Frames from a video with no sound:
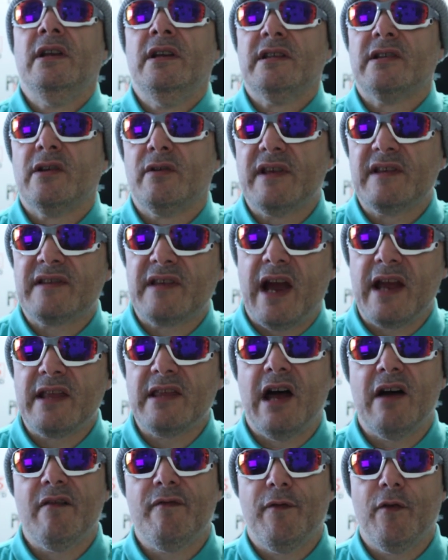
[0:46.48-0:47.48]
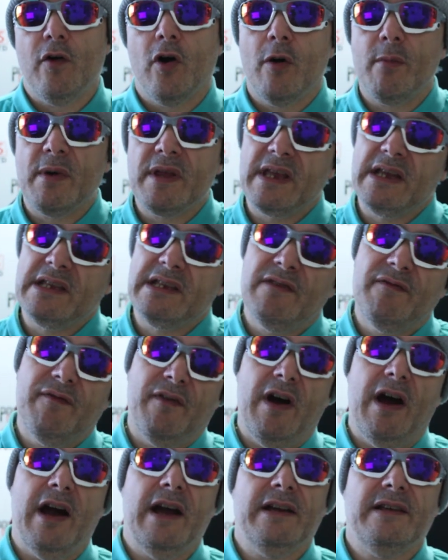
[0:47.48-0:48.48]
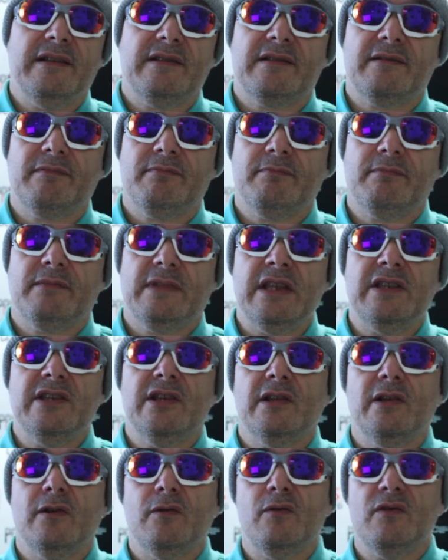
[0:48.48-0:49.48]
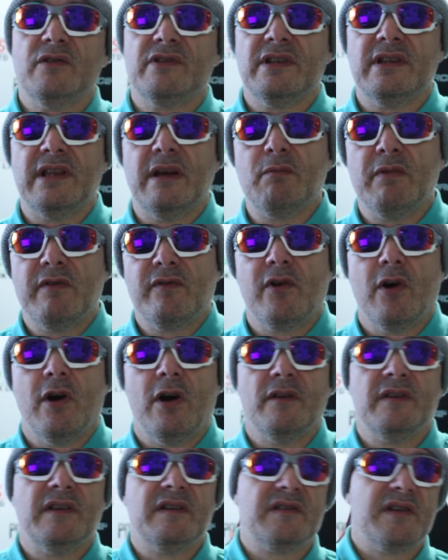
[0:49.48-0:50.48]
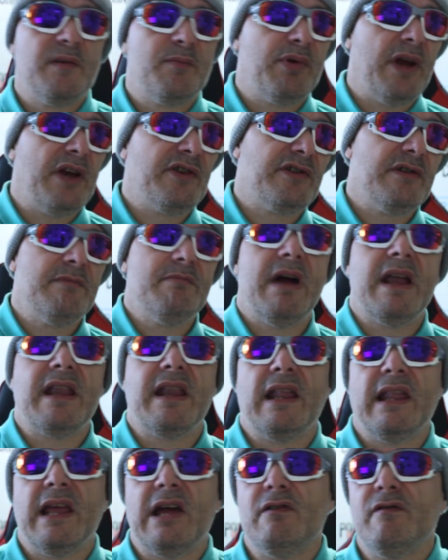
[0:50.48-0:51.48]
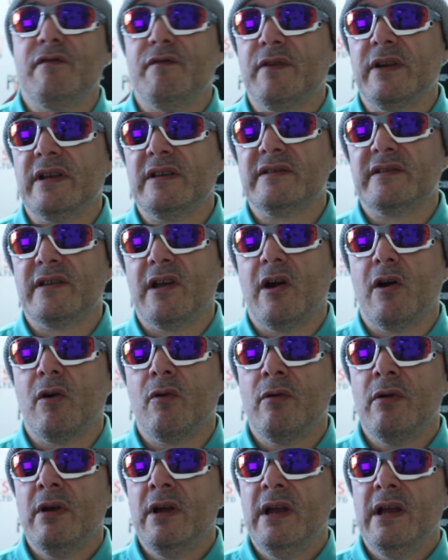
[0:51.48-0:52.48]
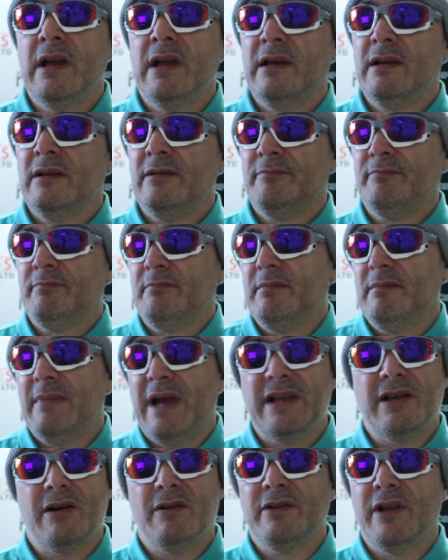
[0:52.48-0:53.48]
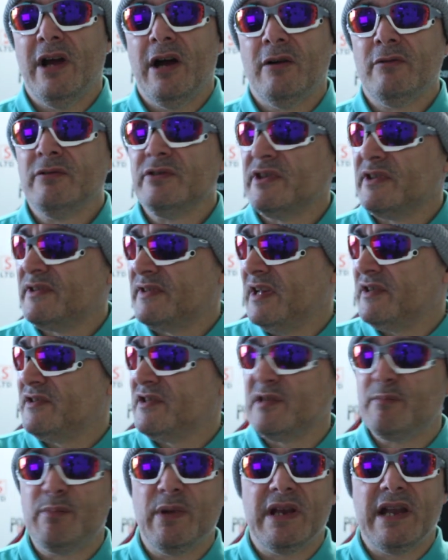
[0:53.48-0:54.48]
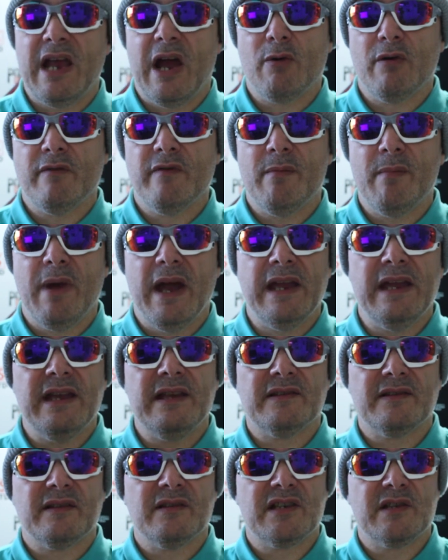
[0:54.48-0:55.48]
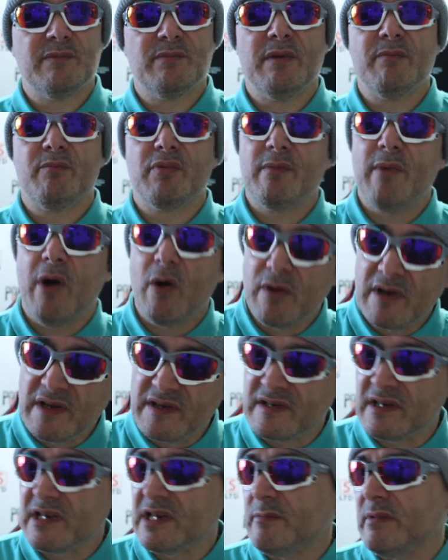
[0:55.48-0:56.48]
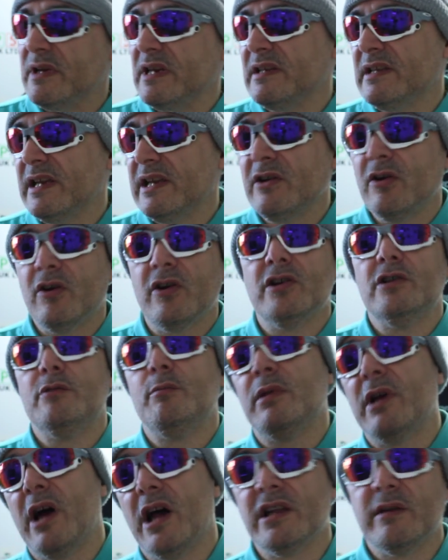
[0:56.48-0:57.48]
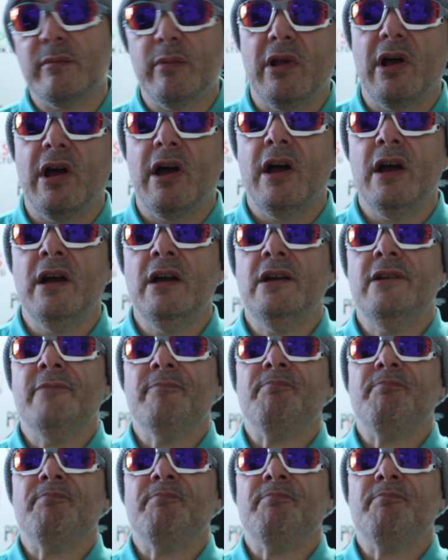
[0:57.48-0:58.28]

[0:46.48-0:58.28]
So you sign that form and then you fight, then you lose, and then we've got this depression, mental health thing. So. I don't know. She said she's been out with her mates and she's been promoting CBD oil, blah blah, blah.